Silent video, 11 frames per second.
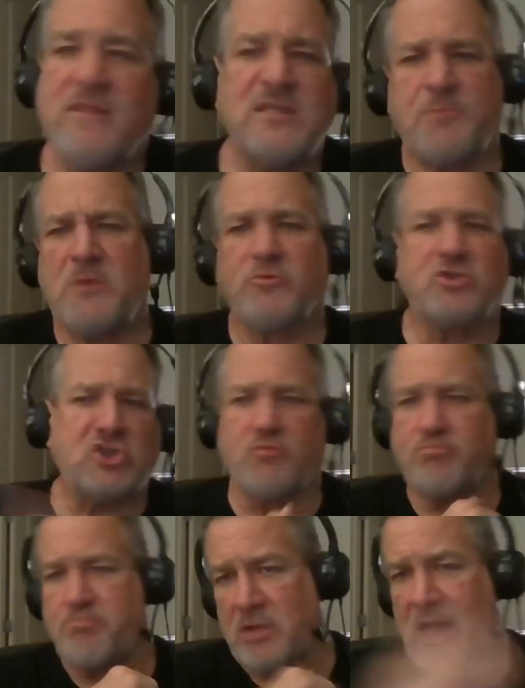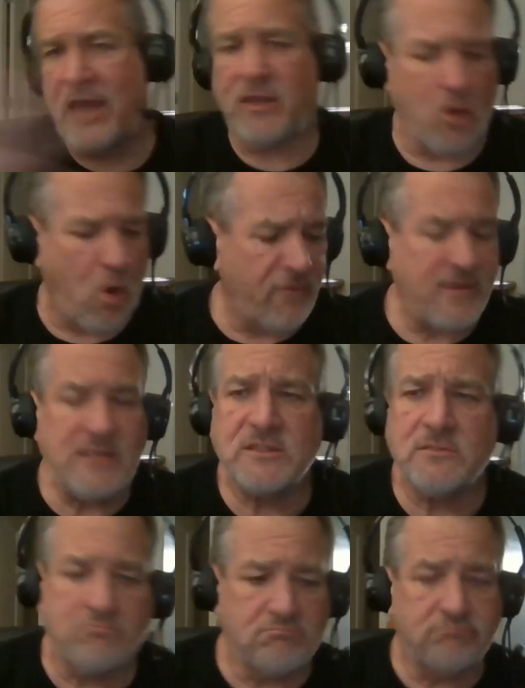these people just, all these
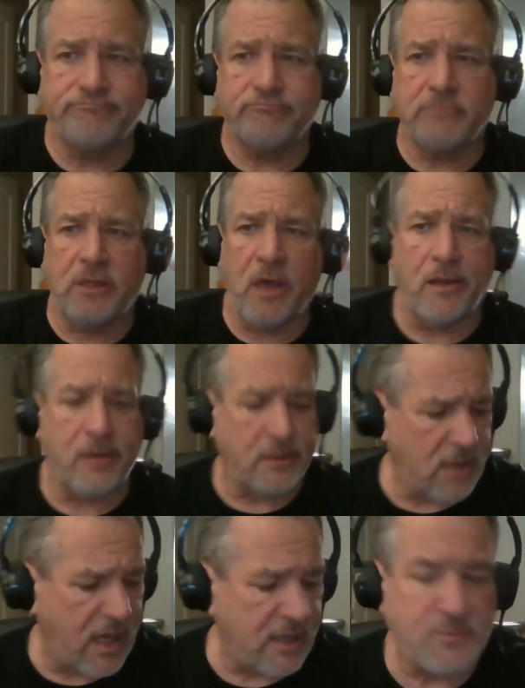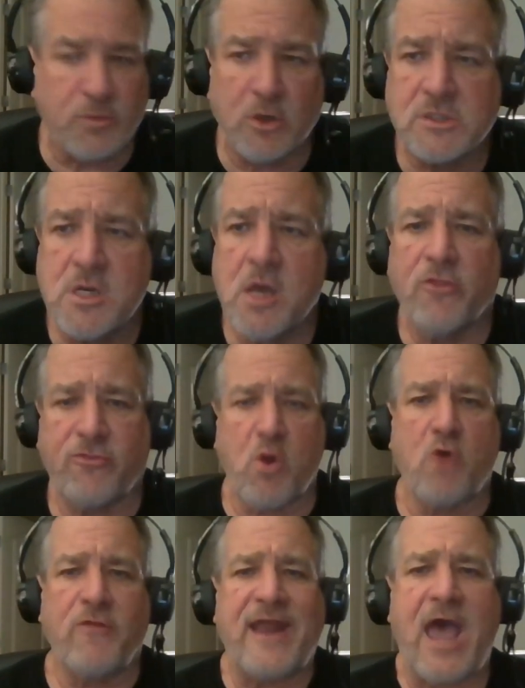gun and experts
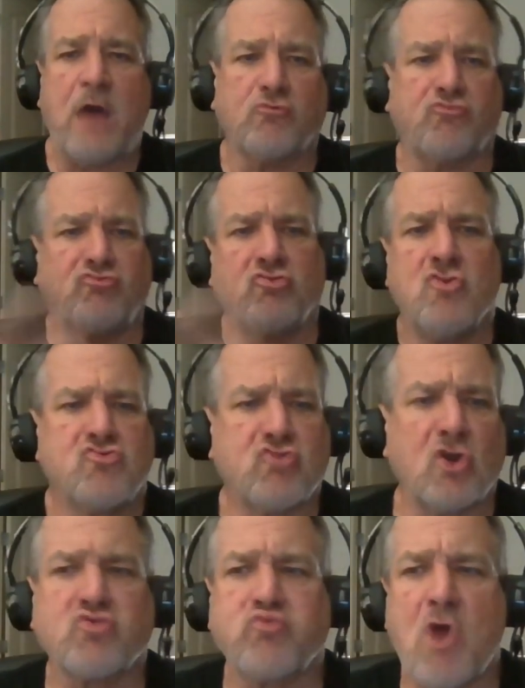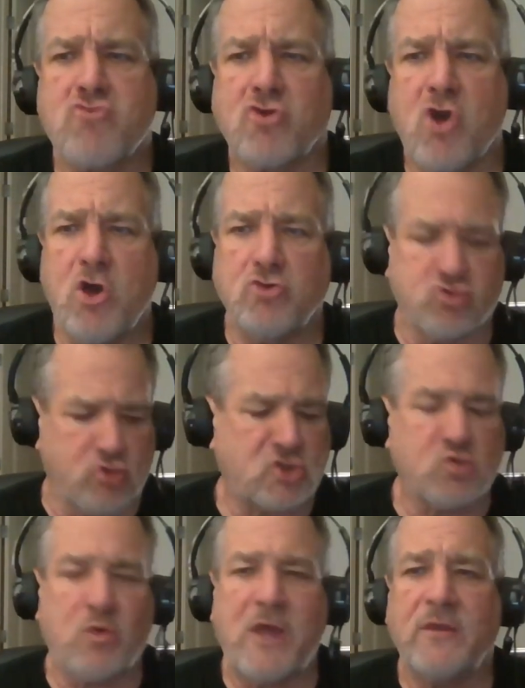throw that out. Dress around the gun, dress
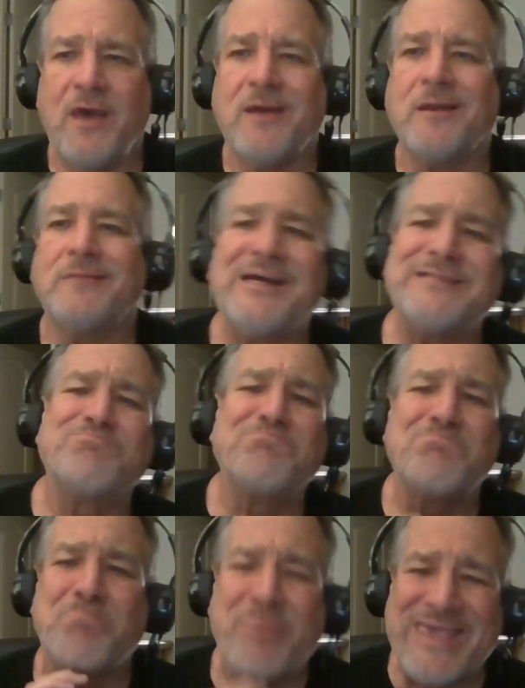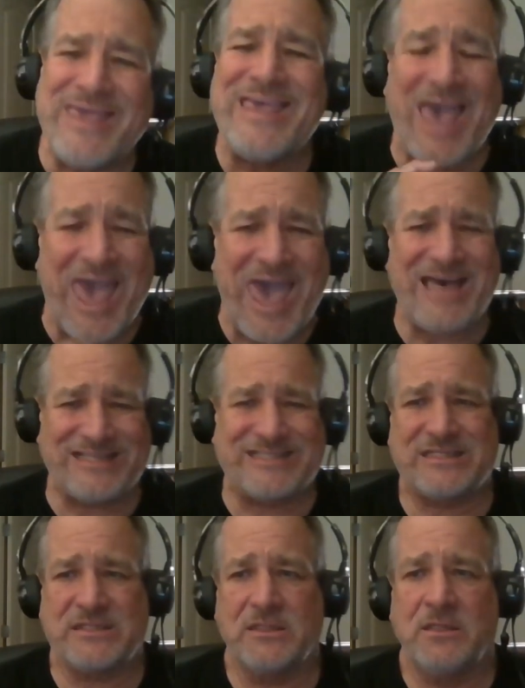around the gun. That's
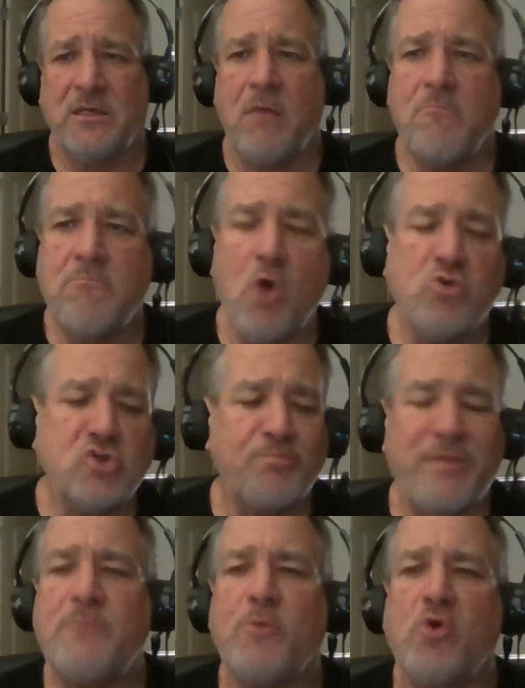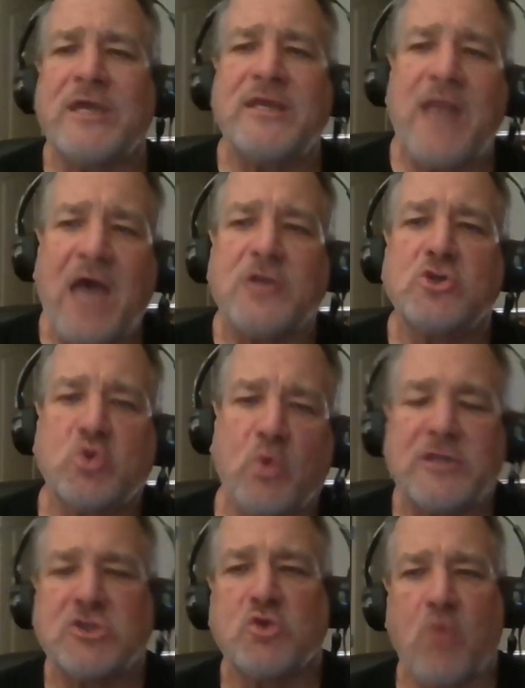BS. Most people cannot
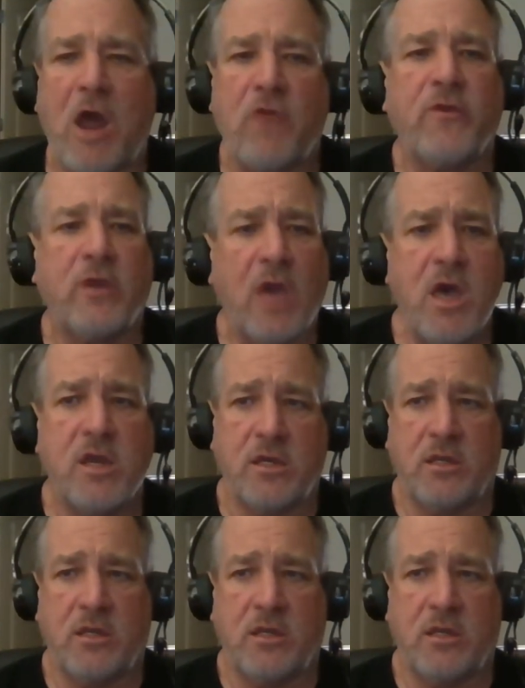dress around the gun.